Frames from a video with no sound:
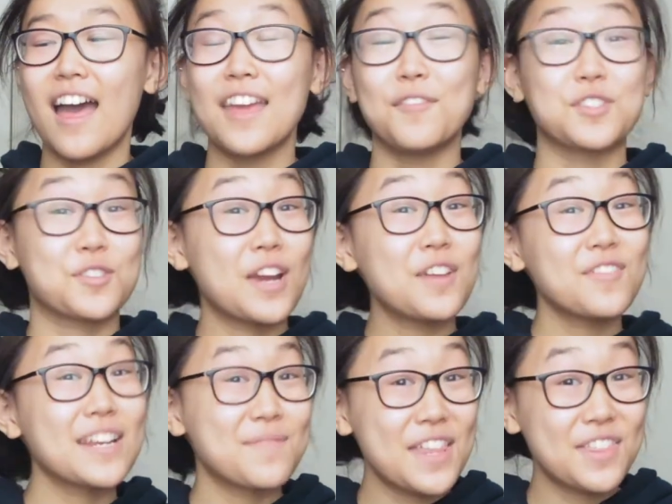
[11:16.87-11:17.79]
It was a great
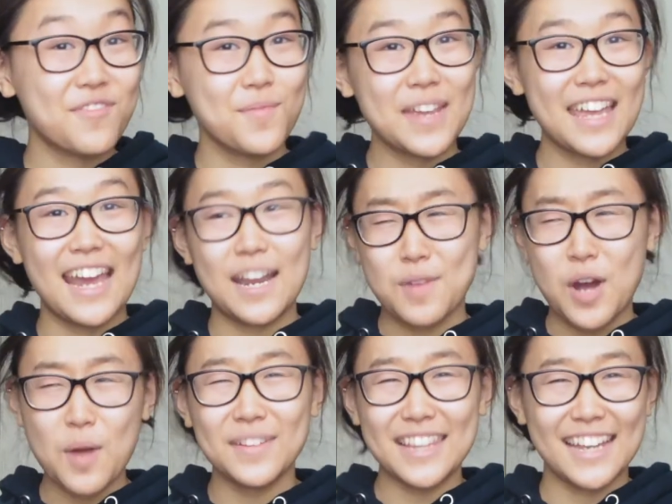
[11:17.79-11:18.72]
reading month for me, and I'm
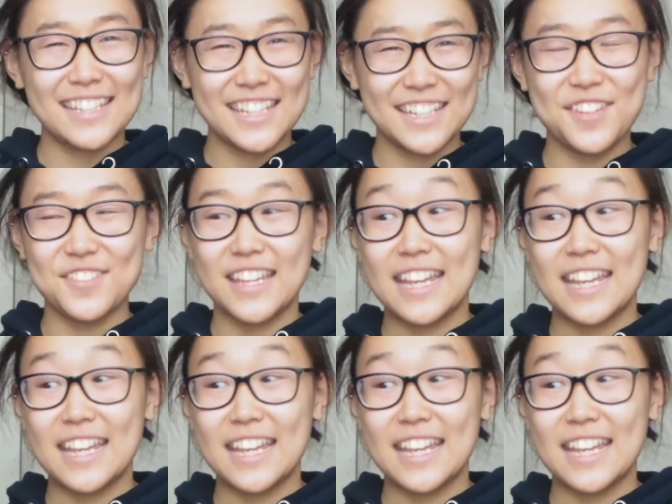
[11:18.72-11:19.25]
hoping that continues